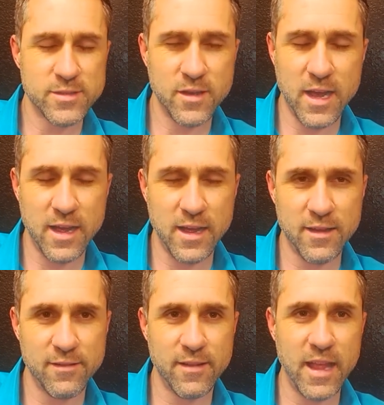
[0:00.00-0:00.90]
So
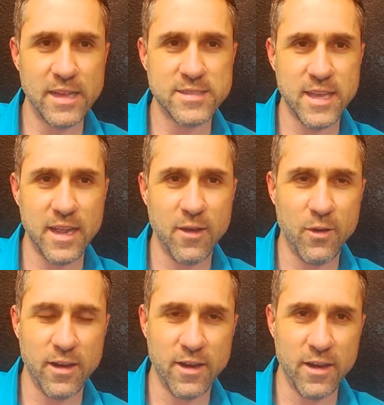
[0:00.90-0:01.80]
last thing I
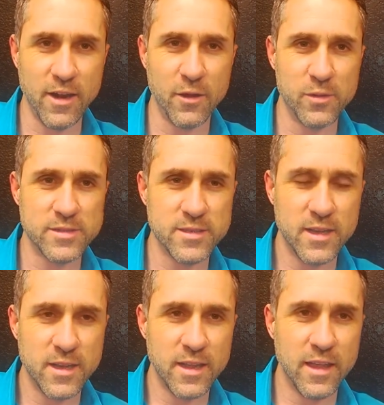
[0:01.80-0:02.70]
wanted to do was
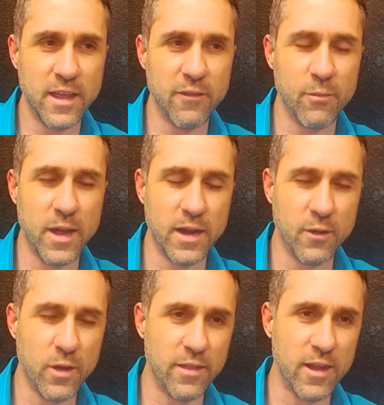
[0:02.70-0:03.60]
give money
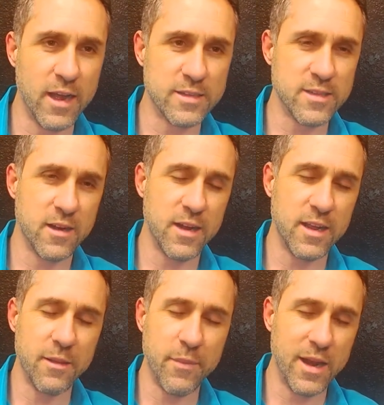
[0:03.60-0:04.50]
away that I was already
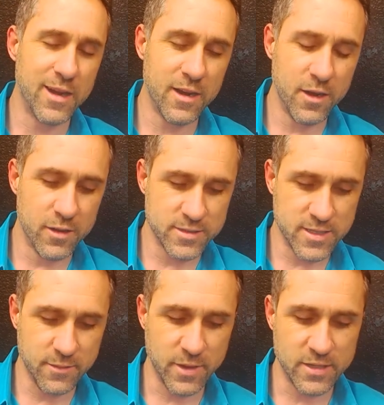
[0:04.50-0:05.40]
committed to doing
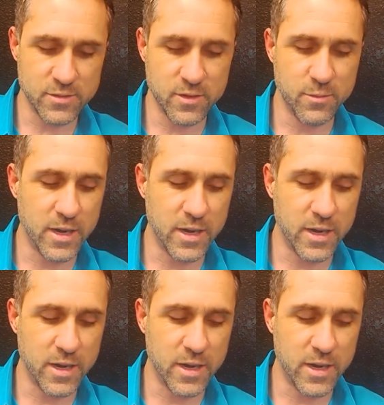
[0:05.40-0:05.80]
something else with.